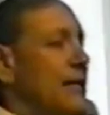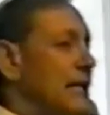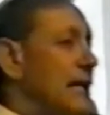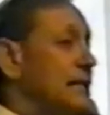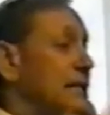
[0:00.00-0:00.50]
you
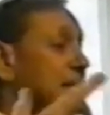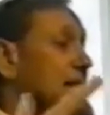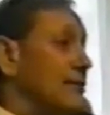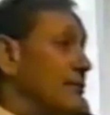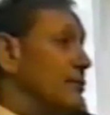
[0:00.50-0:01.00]
can actually
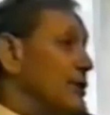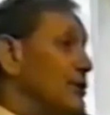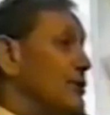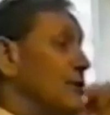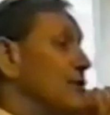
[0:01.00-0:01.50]
see it from the
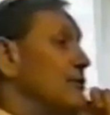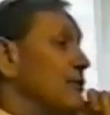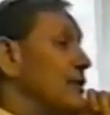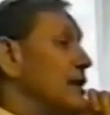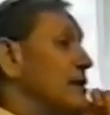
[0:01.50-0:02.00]
urine, and
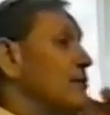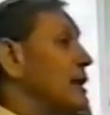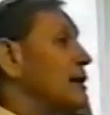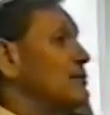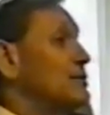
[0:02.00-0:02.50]
we found the
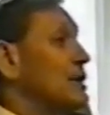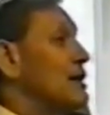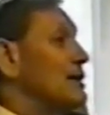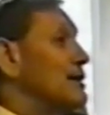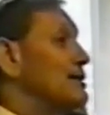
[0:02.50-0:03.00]
blood was
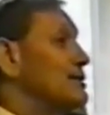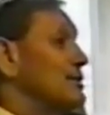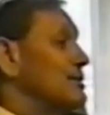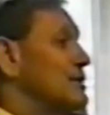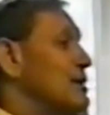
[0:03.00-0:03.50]
totally
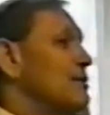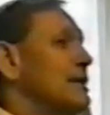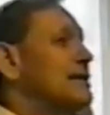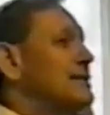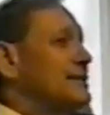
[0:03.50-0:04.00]
useless.
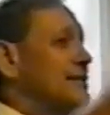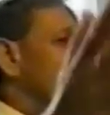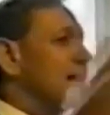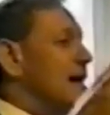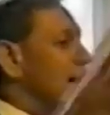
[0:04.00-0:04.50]
But that's just
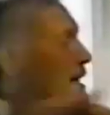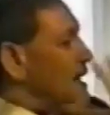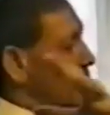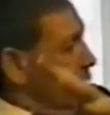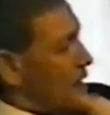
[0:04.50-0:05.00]

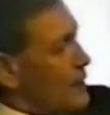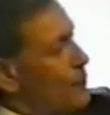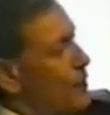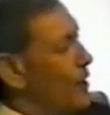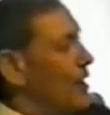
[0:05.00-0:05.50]
another part
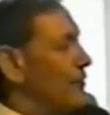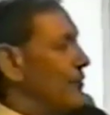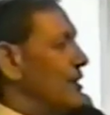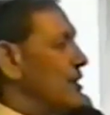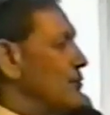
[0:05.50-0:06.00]
of my life
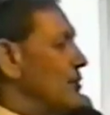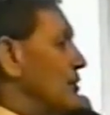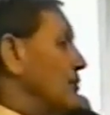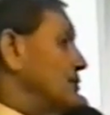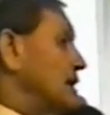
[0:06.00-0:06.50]

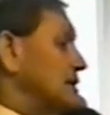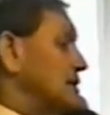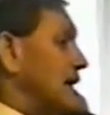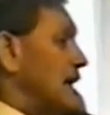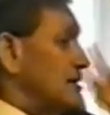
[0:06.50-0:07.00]
where I've
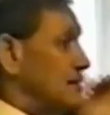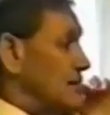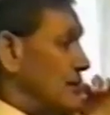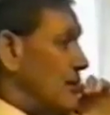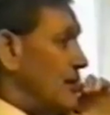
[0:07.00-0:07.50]
touched
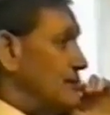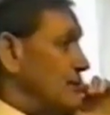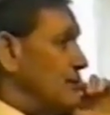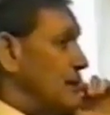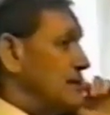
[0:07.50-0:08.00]
thousands of
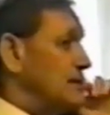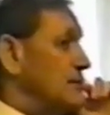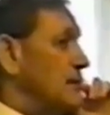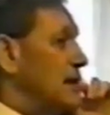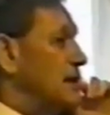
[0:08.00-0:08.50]
lives in West
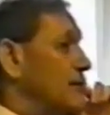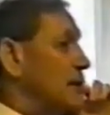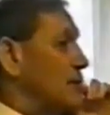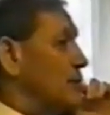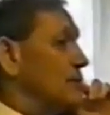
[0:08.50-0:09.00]
Australia, and
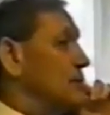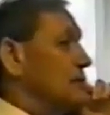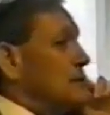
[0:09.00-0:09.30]
people.